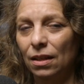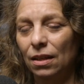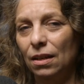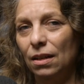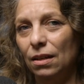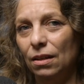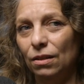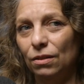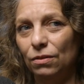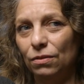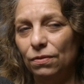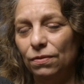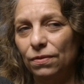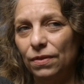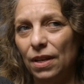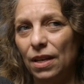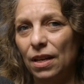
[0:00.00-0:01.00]

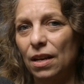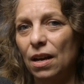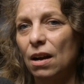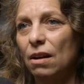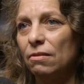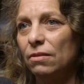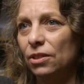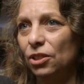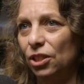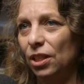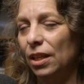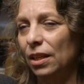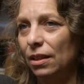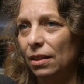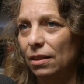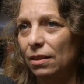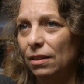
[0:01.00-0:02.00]
of
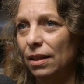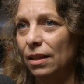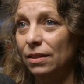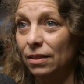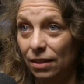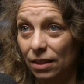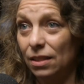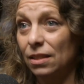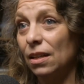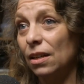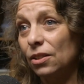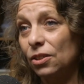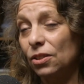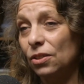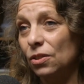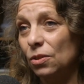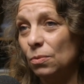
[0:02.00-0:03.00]
encouraging and
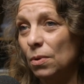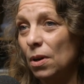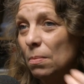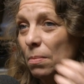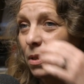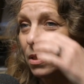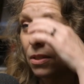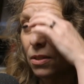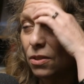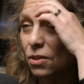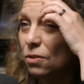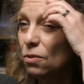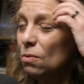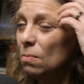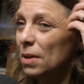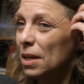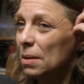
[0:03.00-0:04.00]
discussion as well, but it's
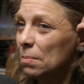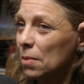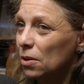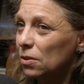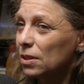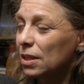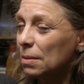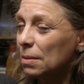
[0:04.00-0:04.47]
normally mostly